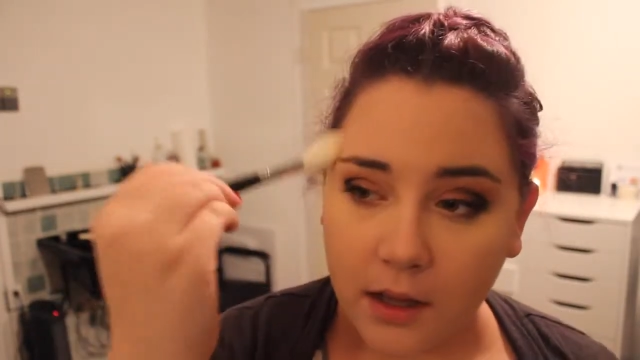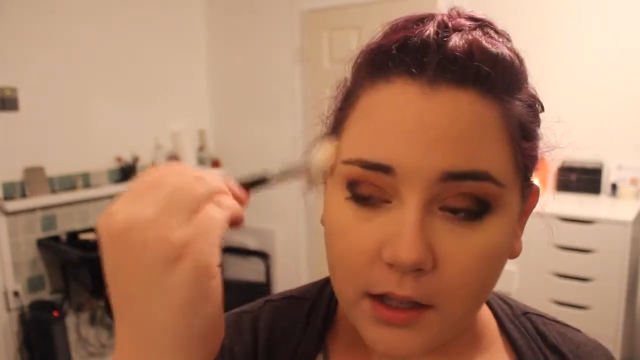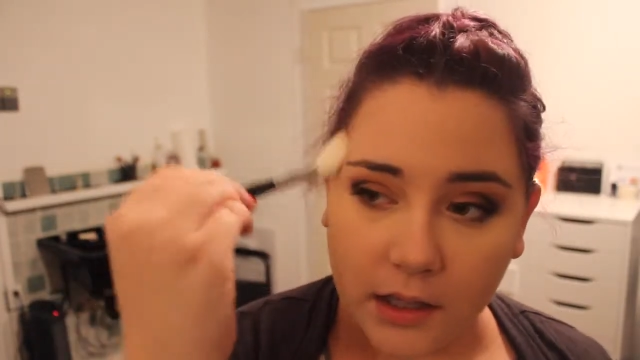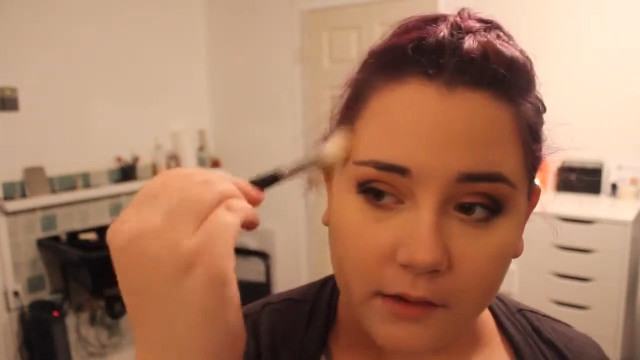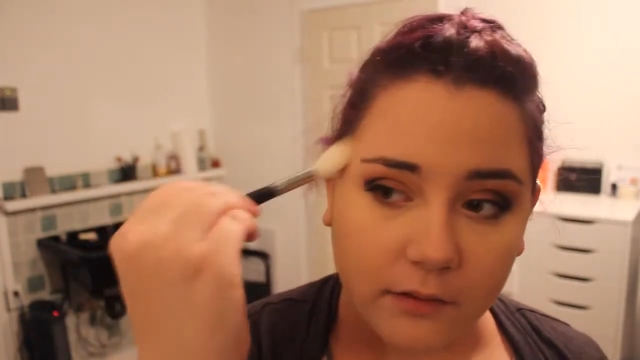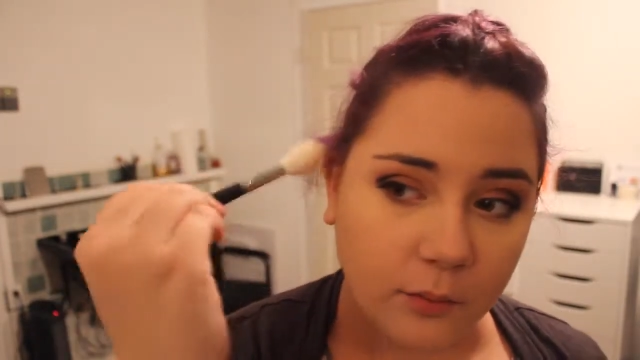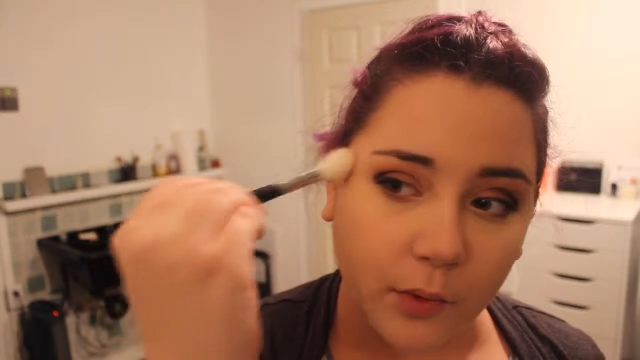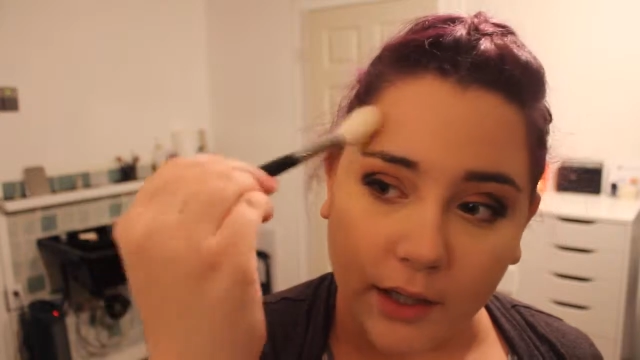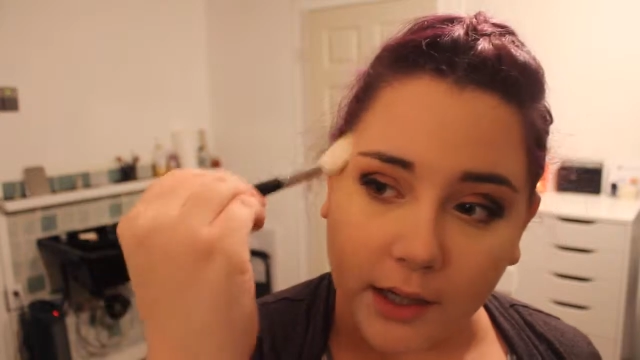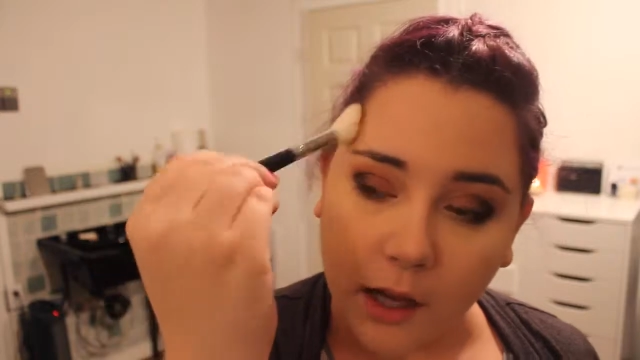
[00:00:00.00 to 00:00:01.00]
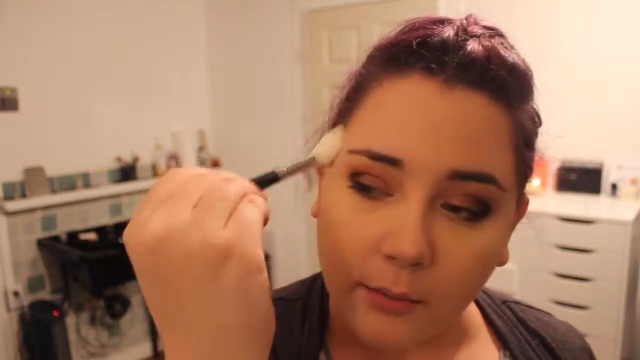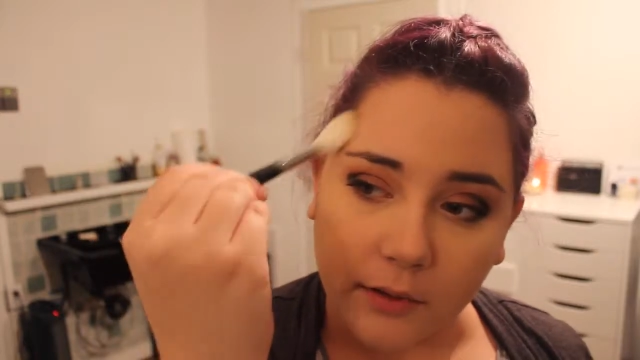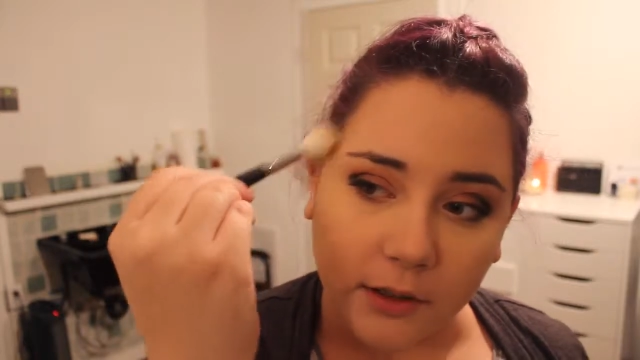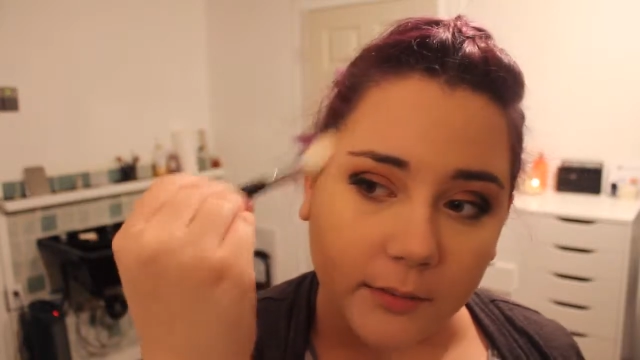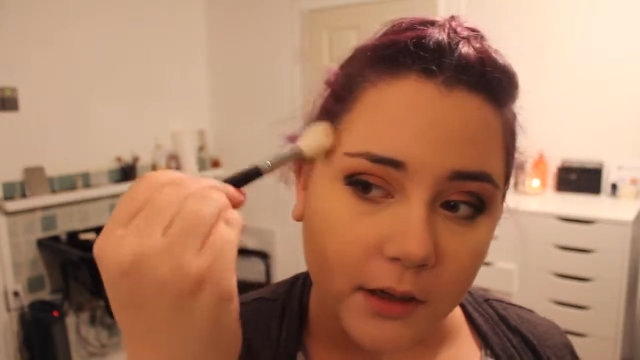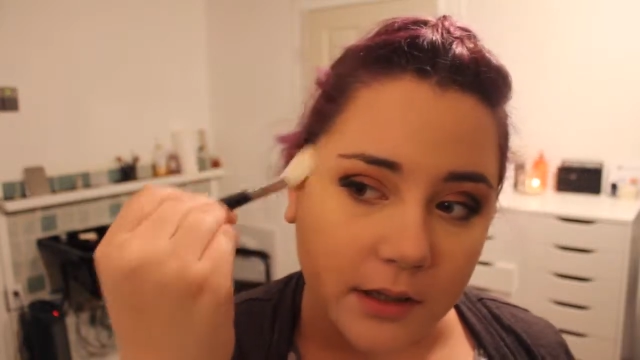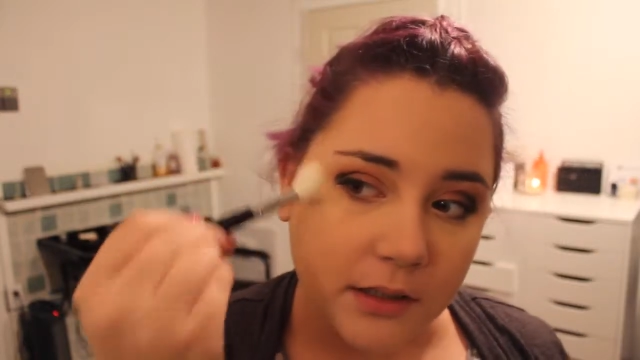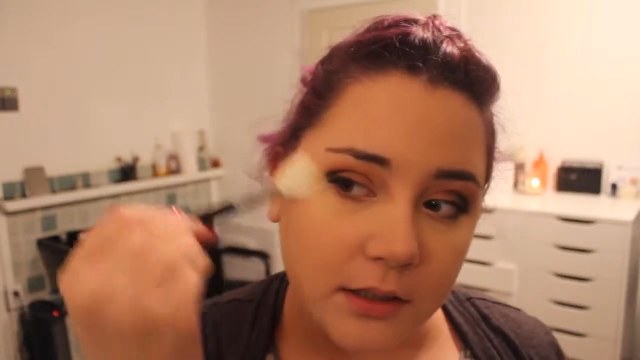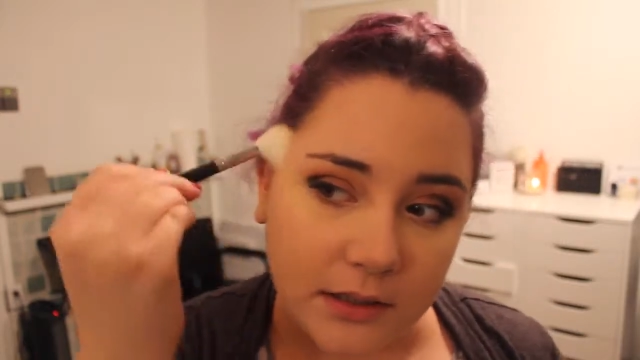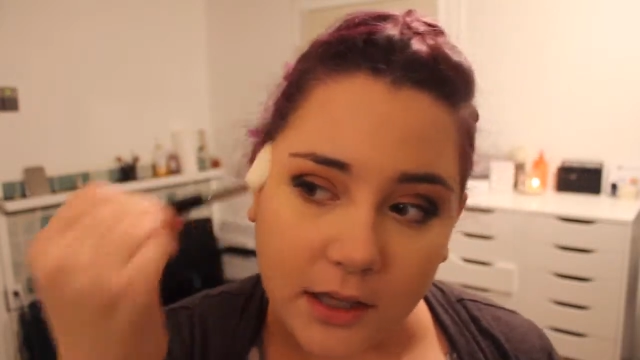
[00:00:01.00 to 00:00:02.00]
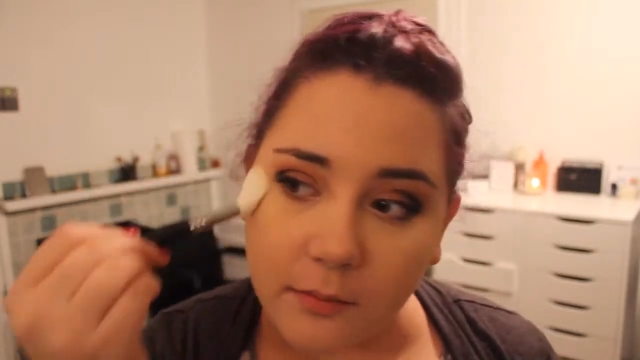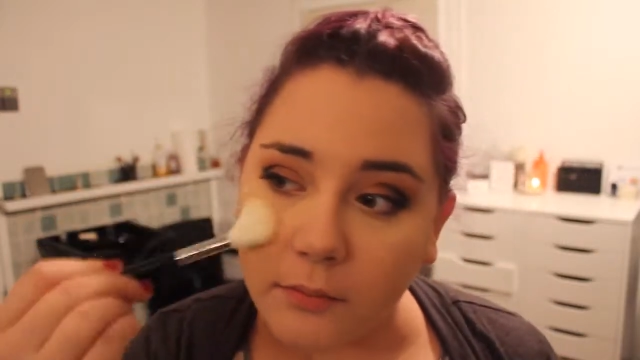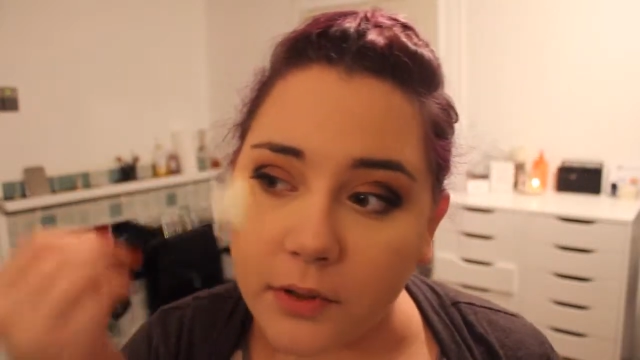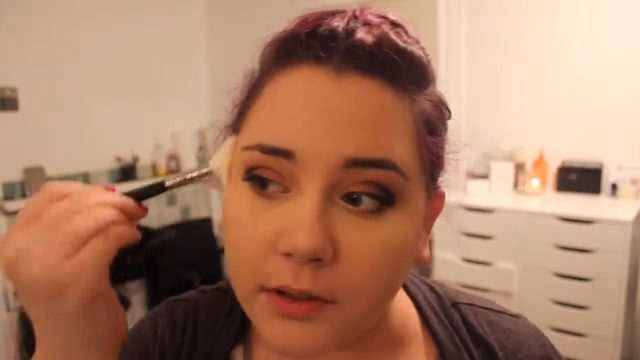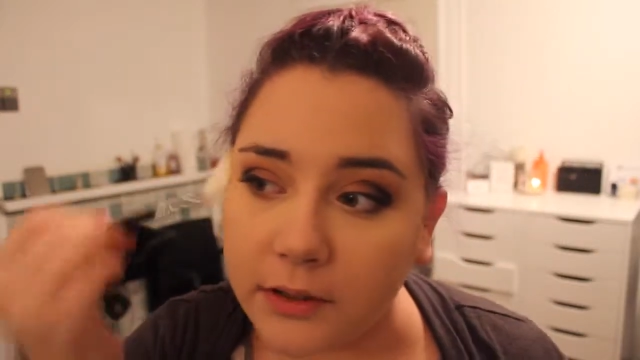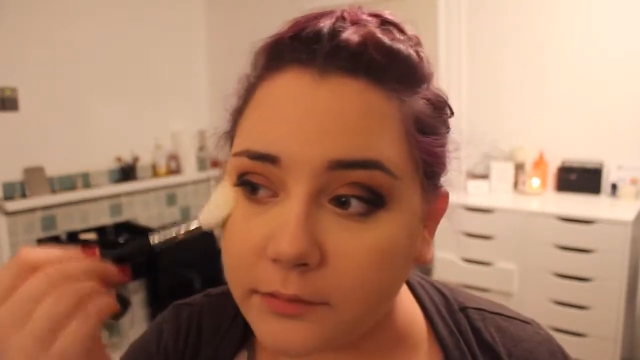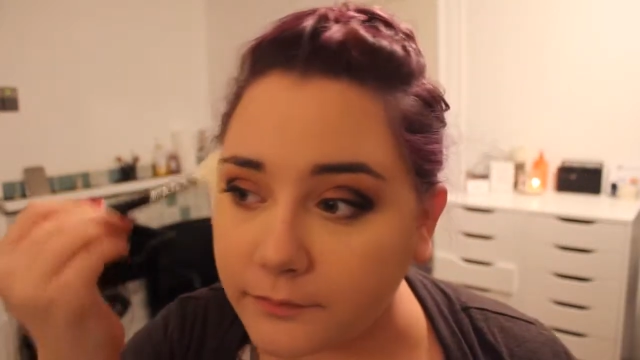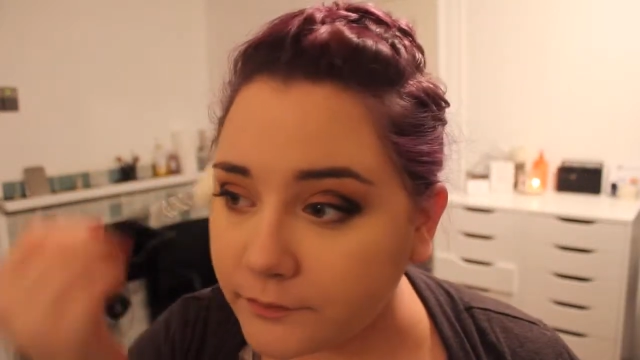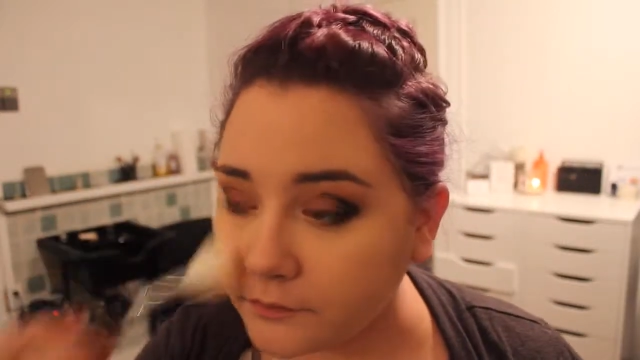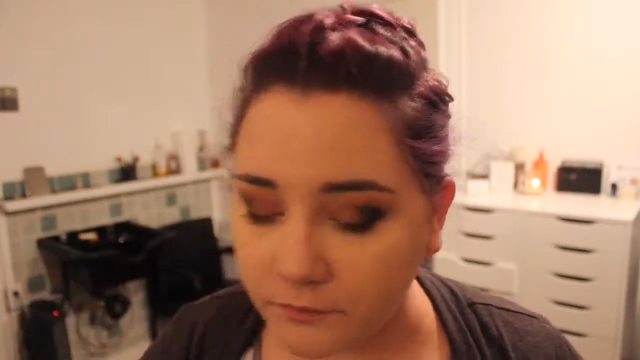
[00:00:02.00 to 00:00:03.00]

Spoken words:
And even bring it up a little bit onto the temple.